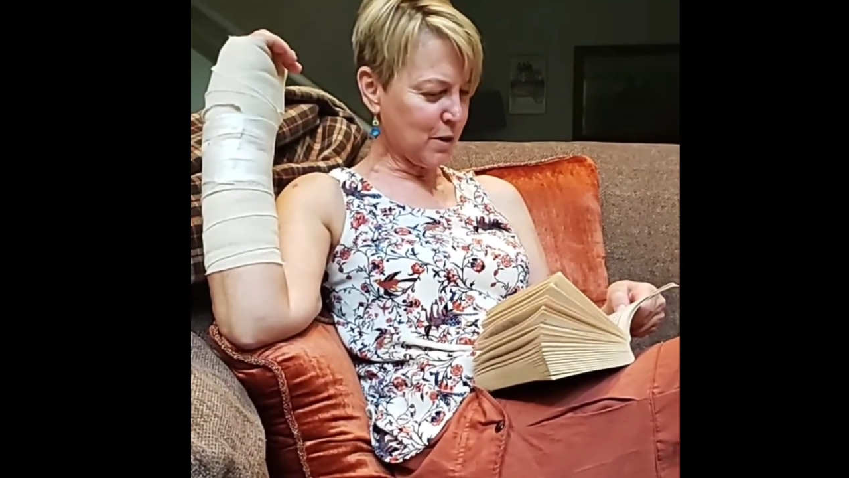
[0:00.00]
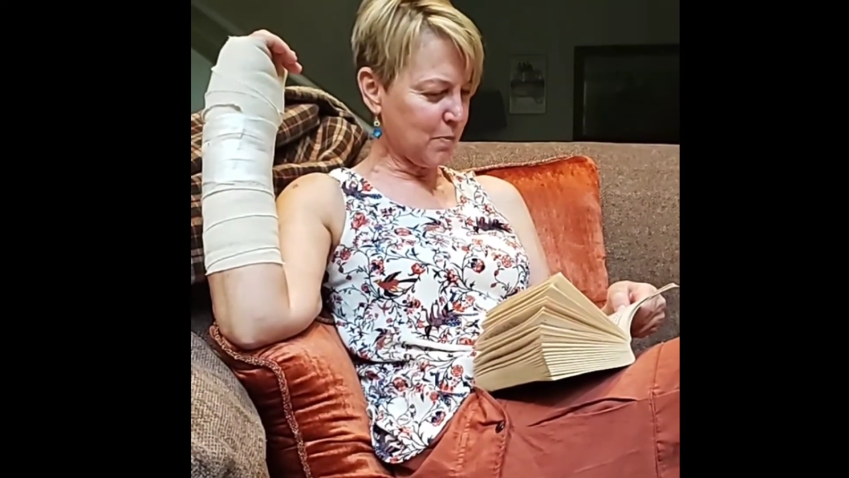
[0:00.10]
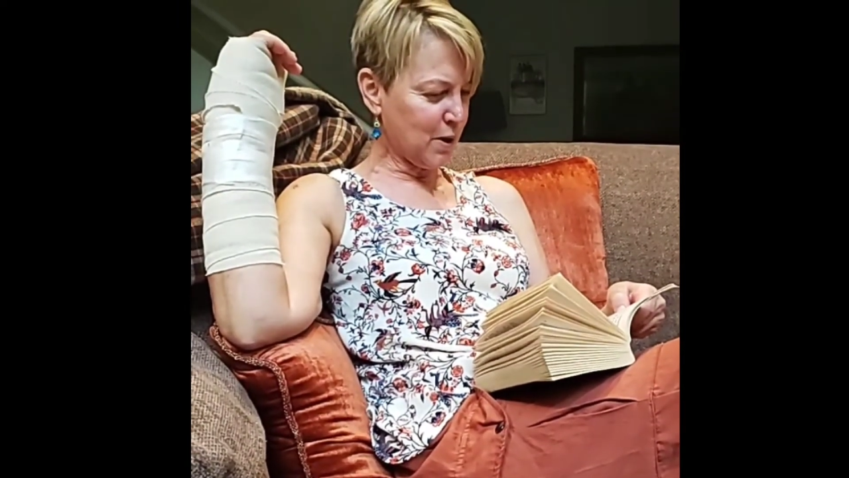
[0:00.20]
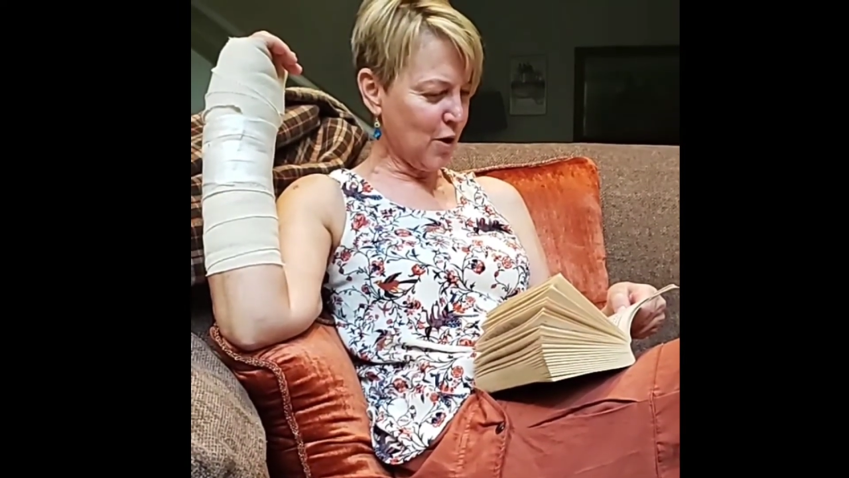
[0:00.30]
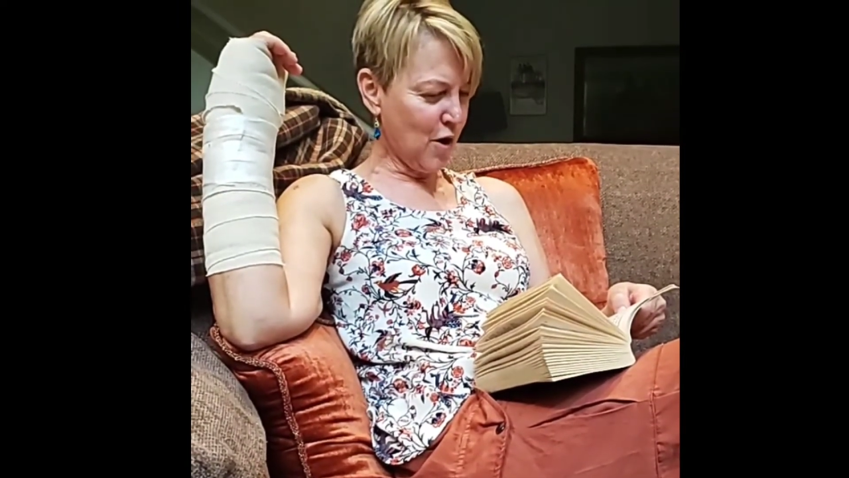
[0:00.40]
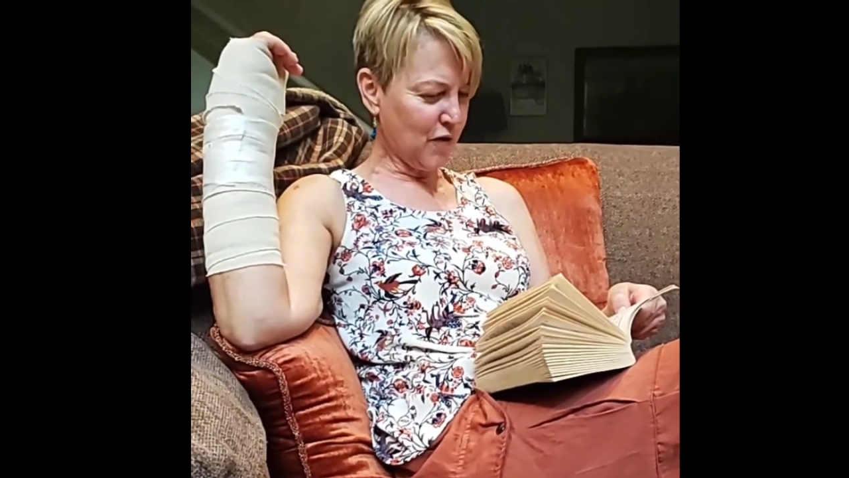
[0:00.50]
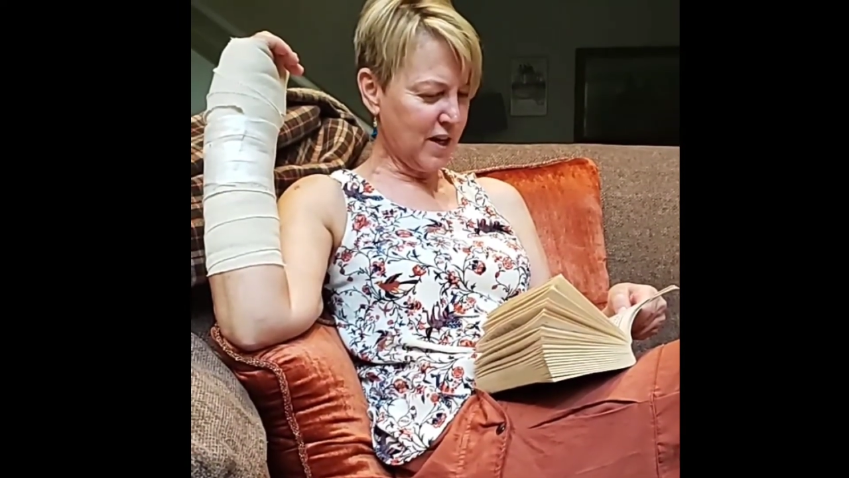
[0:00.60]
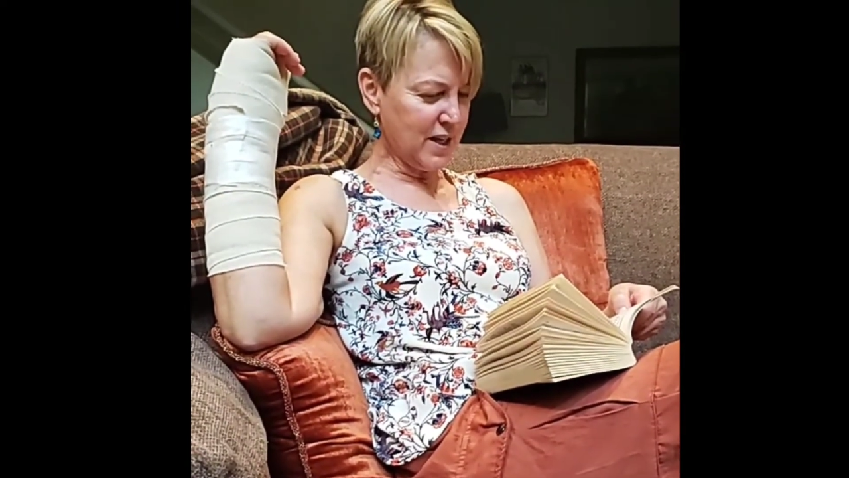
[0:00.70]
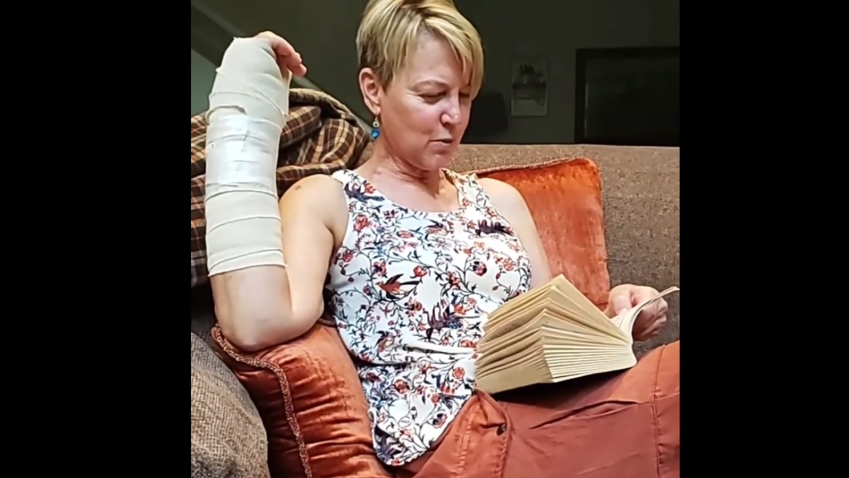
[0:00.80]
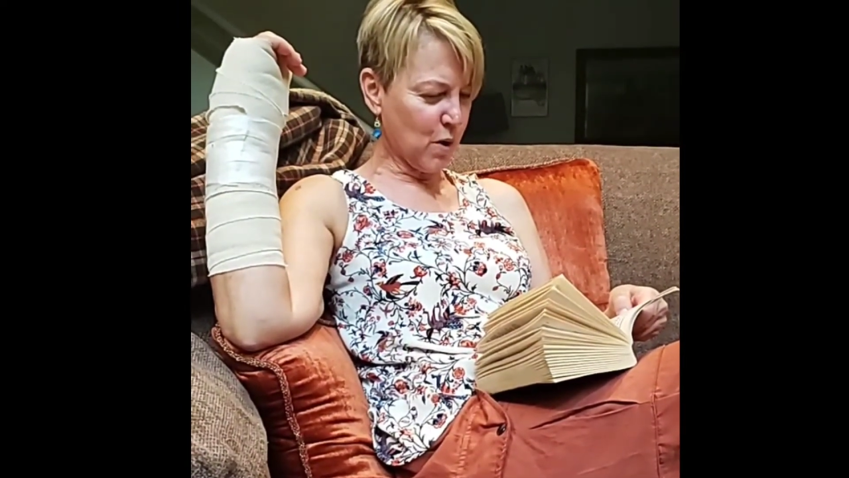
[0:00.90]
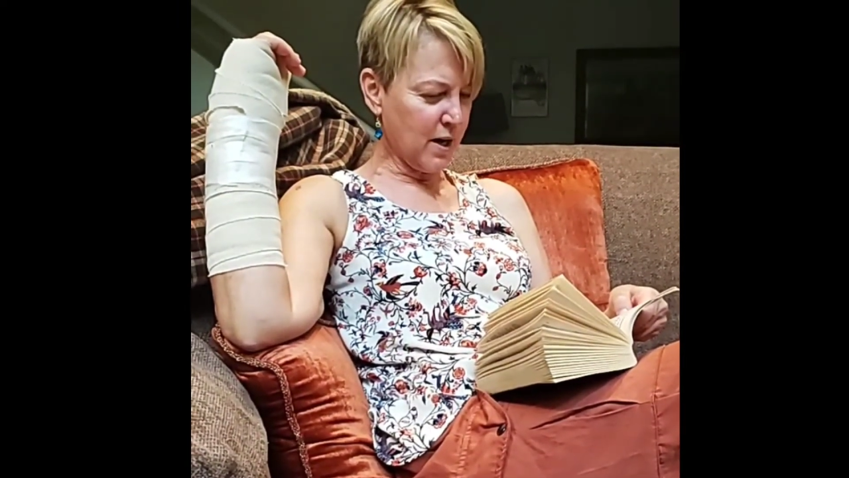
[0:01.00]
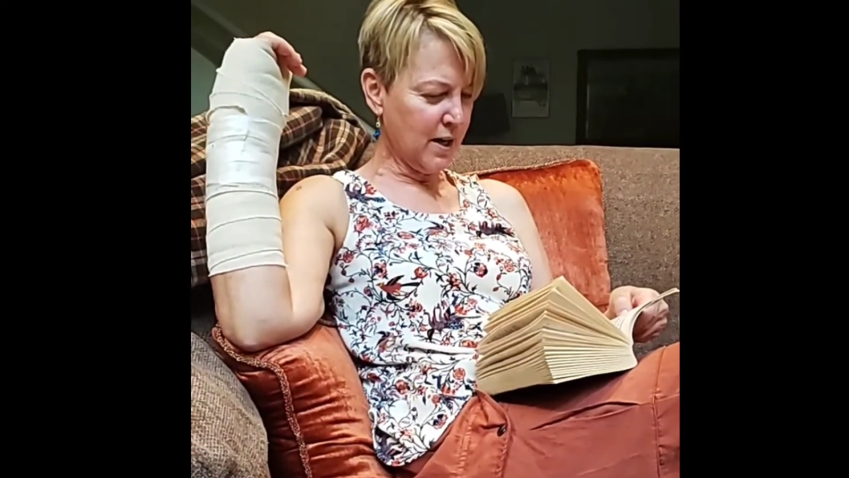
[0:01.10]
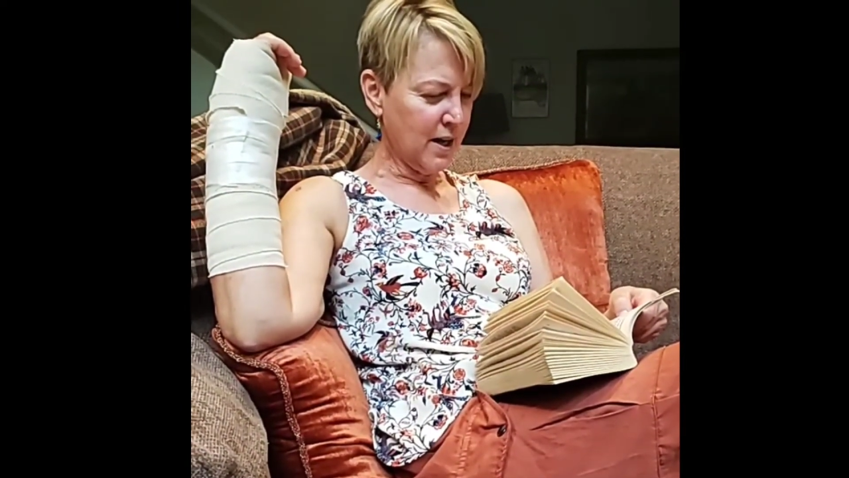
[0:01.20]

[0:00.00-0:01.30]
but not this one.